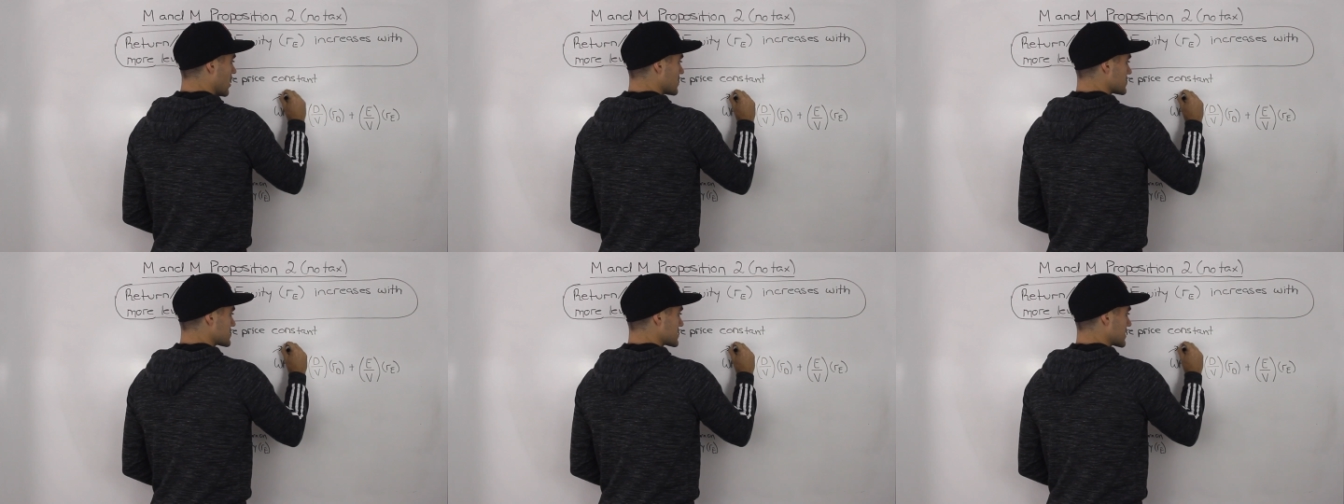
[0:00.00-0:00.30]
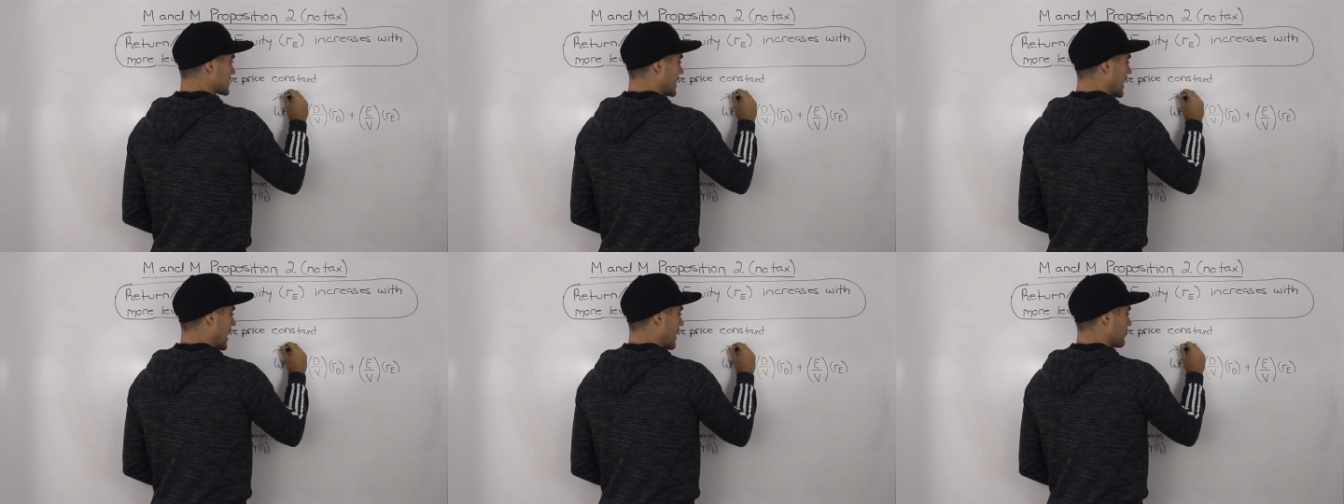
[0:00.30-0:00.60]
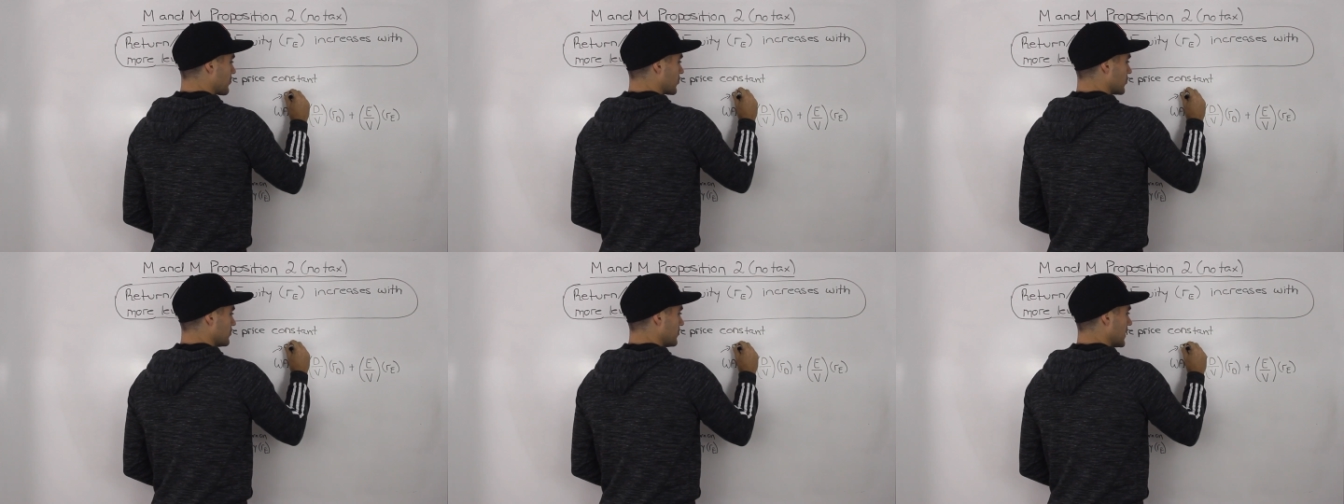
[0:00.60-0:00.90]
cost of
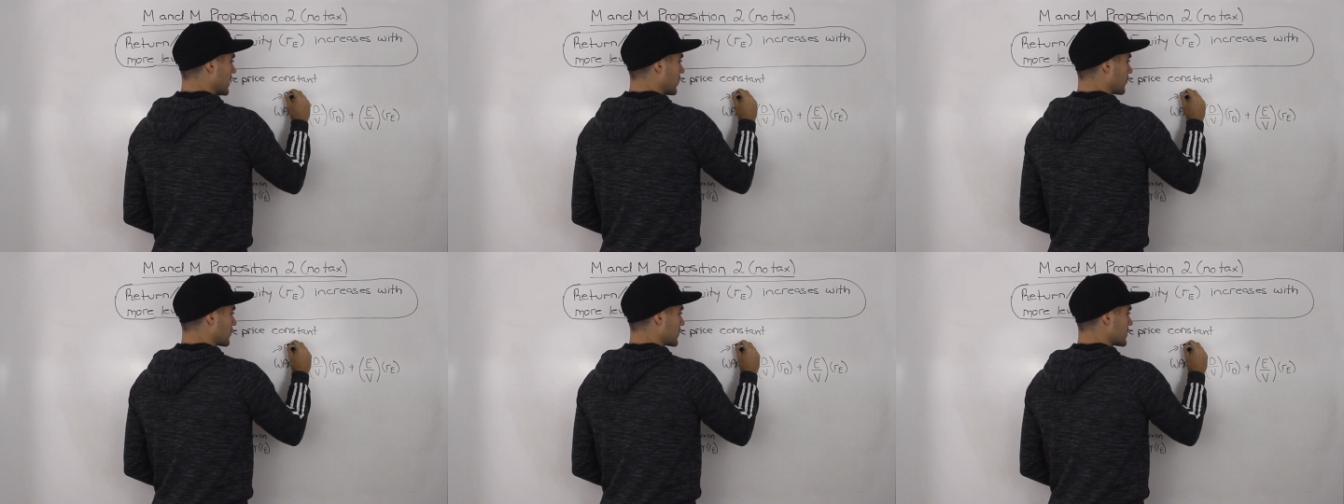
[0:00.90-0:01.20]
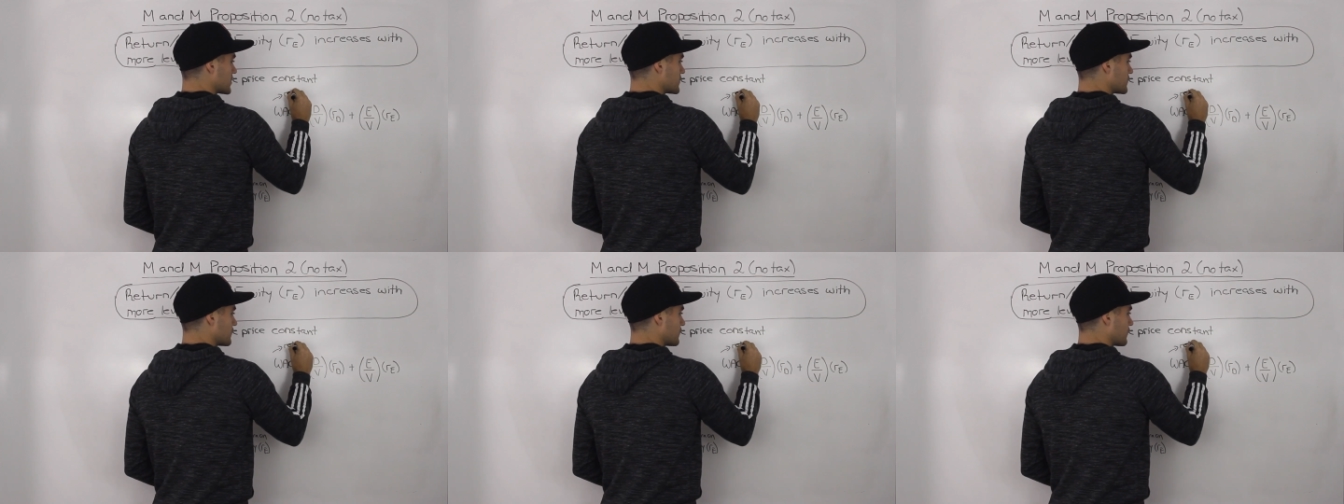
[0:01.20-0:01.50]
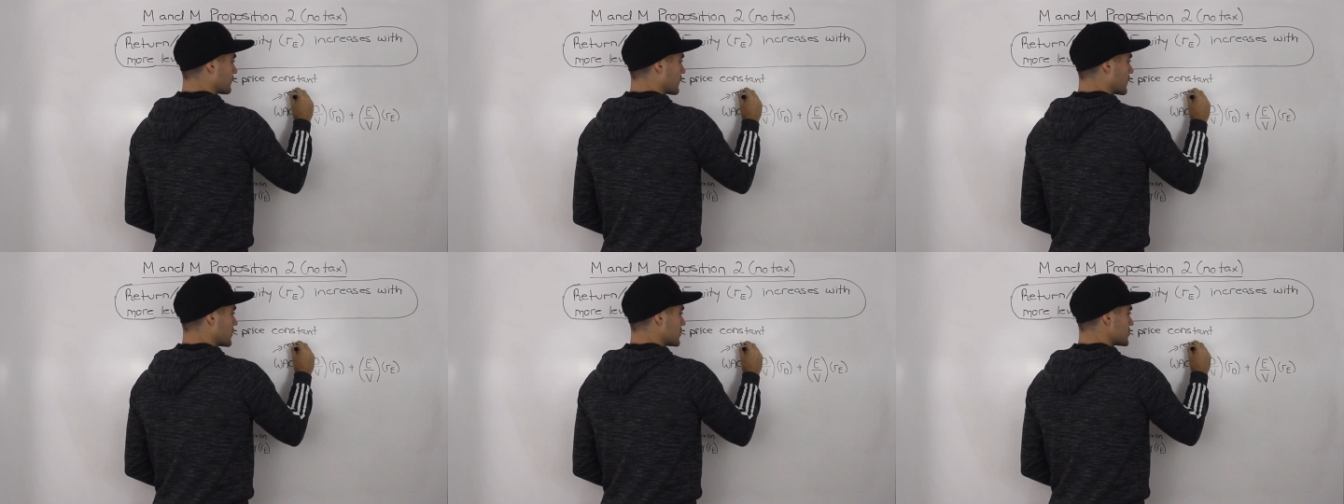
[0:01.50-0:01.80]
capital being
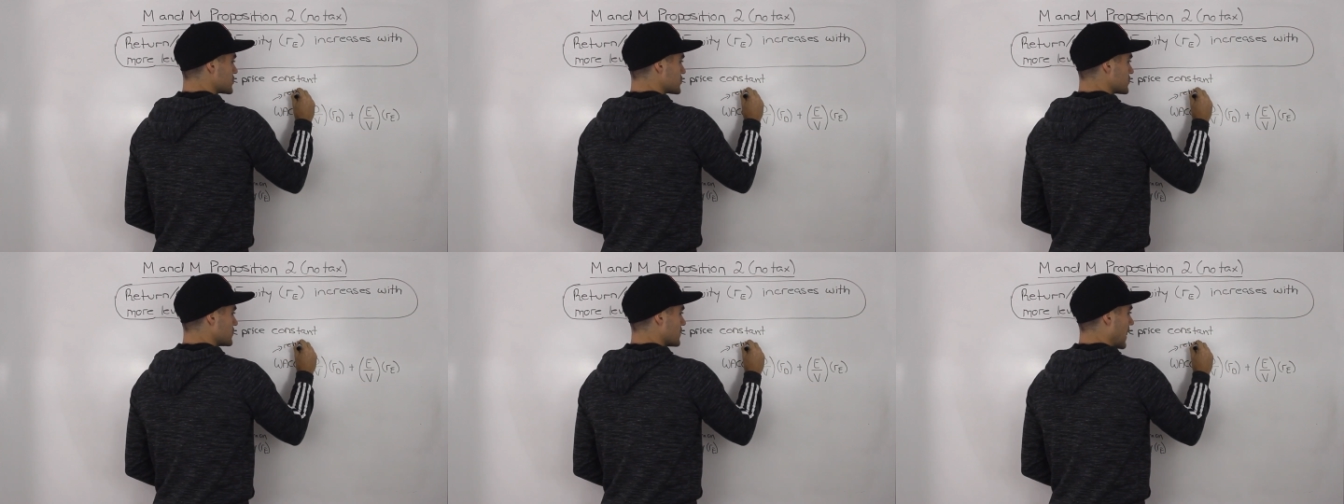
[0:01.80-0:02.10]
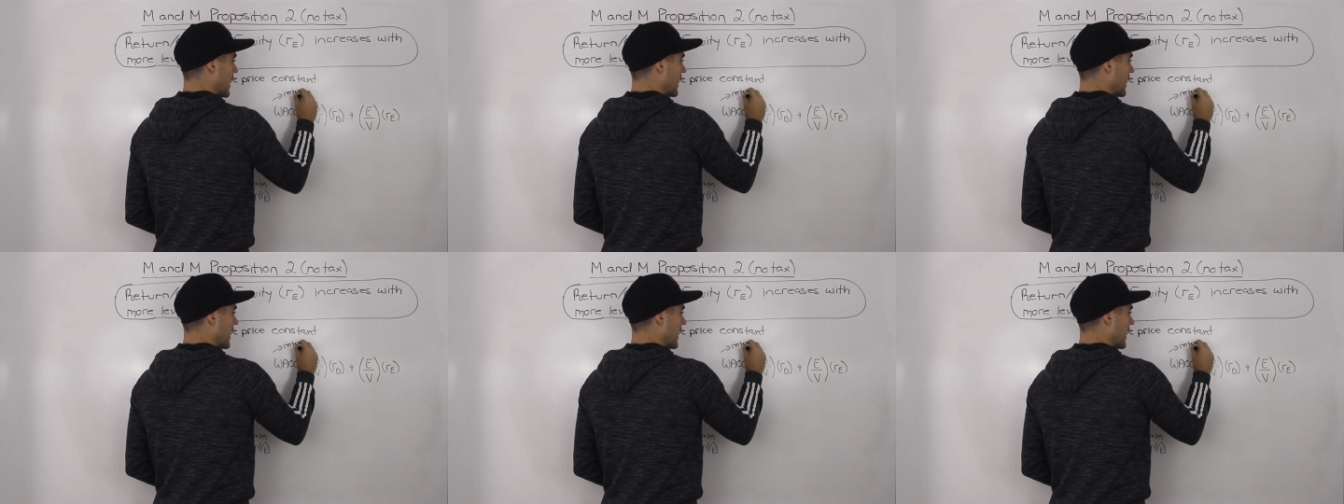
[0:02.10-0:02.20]
referred to